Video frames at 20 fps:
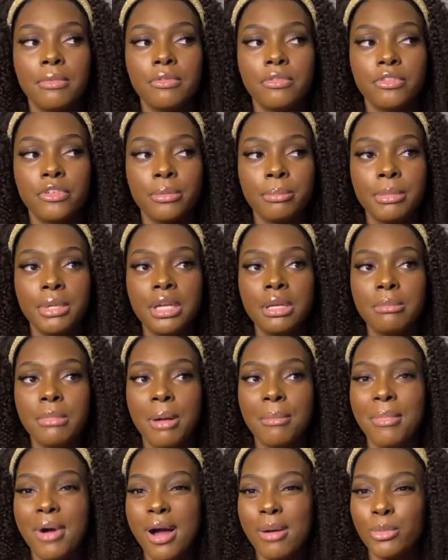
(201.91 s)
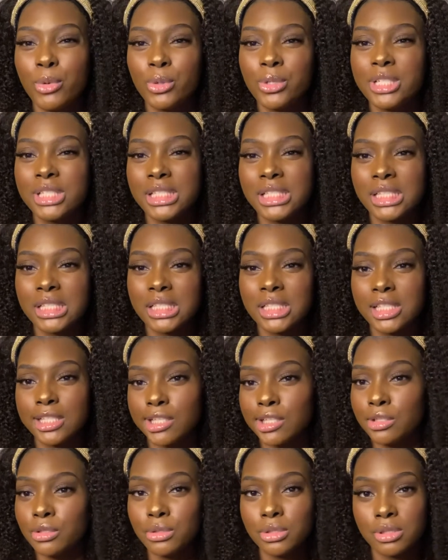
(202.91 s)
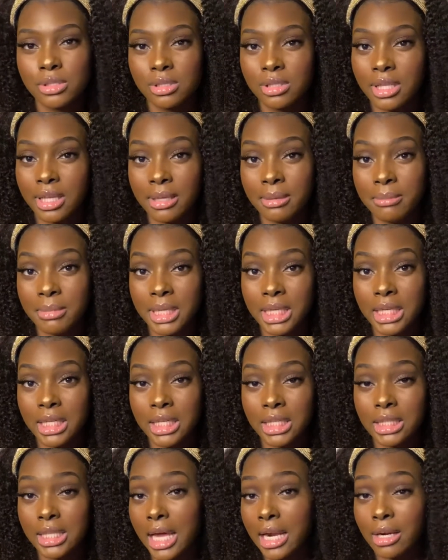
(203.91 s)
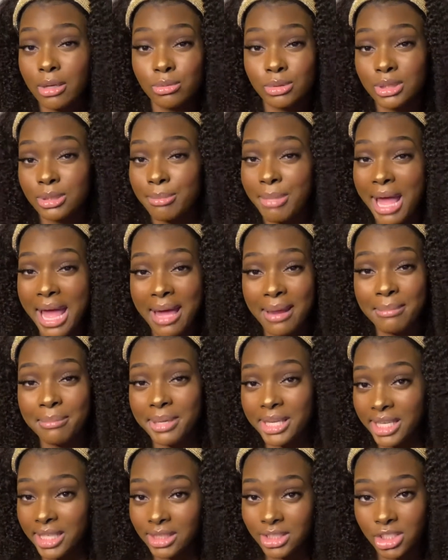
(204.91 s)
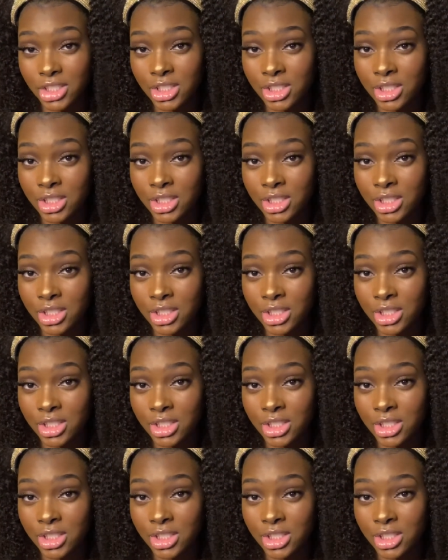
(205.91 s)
for me, my mom always instilled in me that I was a bad bitch.